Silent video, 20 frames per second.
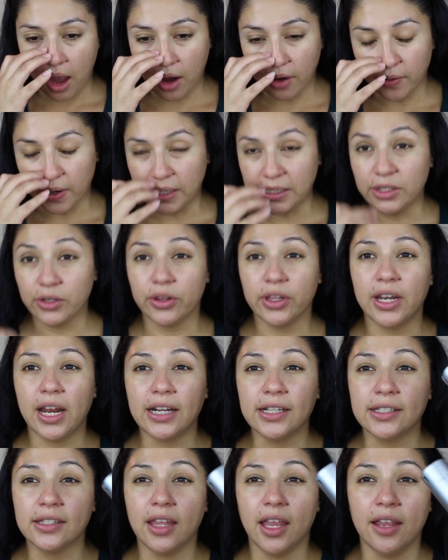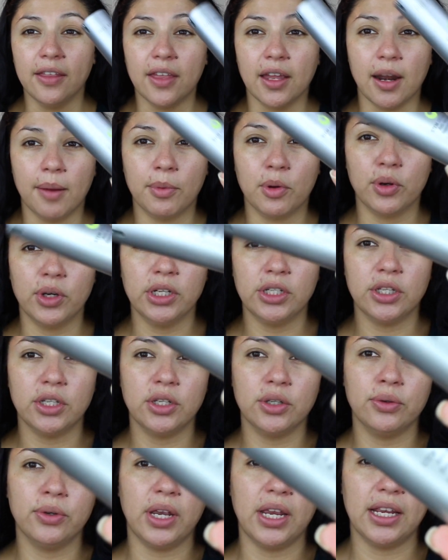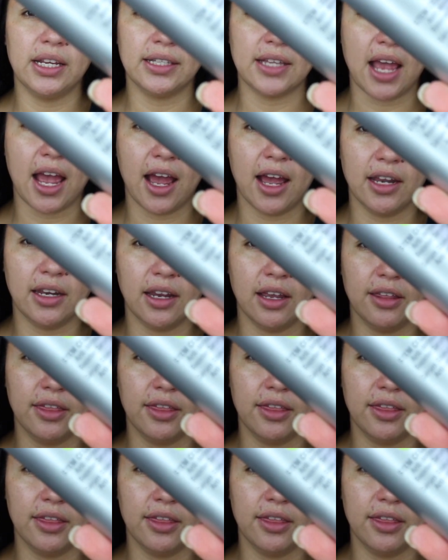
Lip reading: All right, so the next thing that I'm going to do is add